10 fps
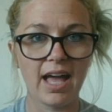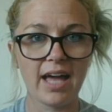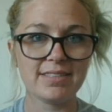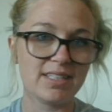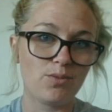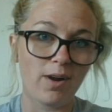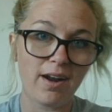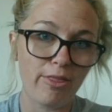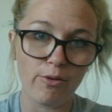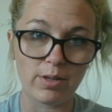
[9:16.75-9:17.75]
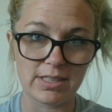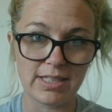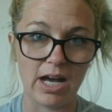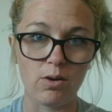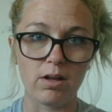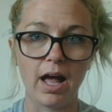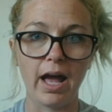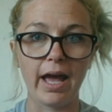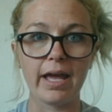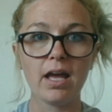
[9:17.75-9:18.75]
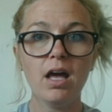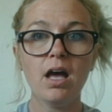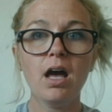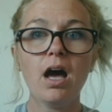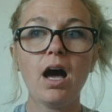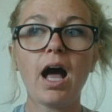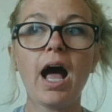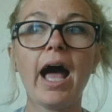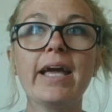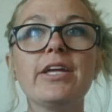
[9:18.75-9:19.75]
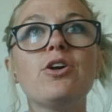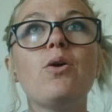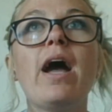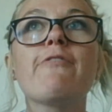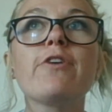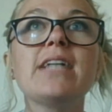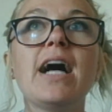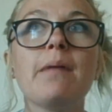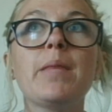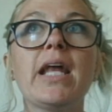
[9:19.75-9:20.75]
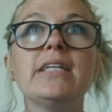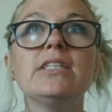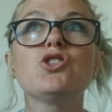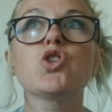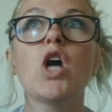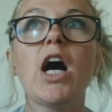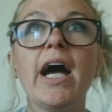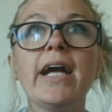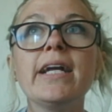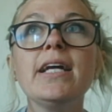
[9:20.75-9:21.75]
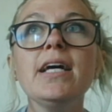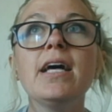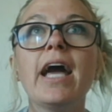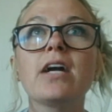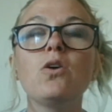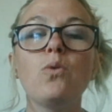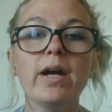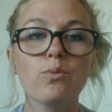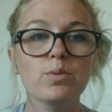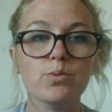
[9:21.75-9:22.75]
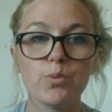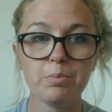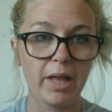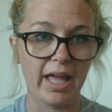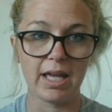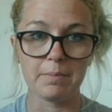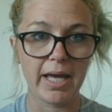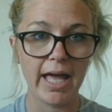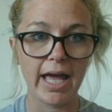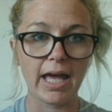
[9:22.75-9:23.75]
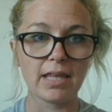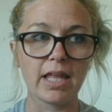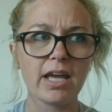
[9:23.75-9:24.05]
I didn't want to throw in the towel. I every time that I had tried and quit was replaying in my head.